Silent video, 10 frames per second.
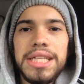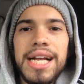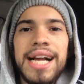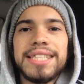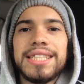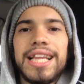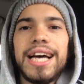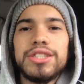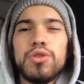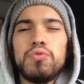Has
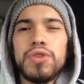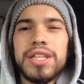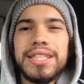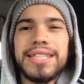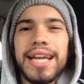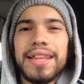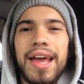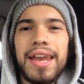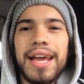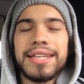Lonzo really taken
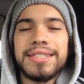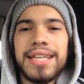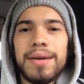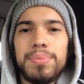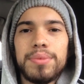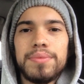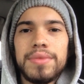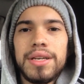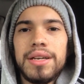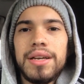that next step?
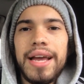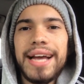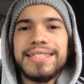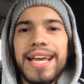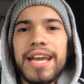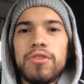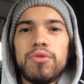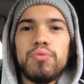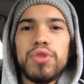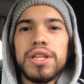Has
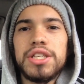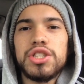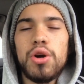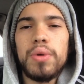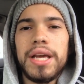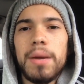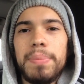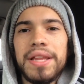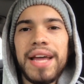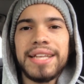Ingram really shown he could
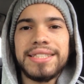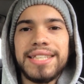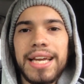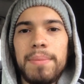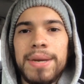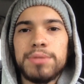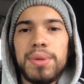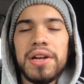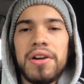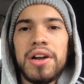be that second best
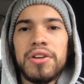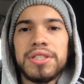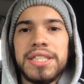player on our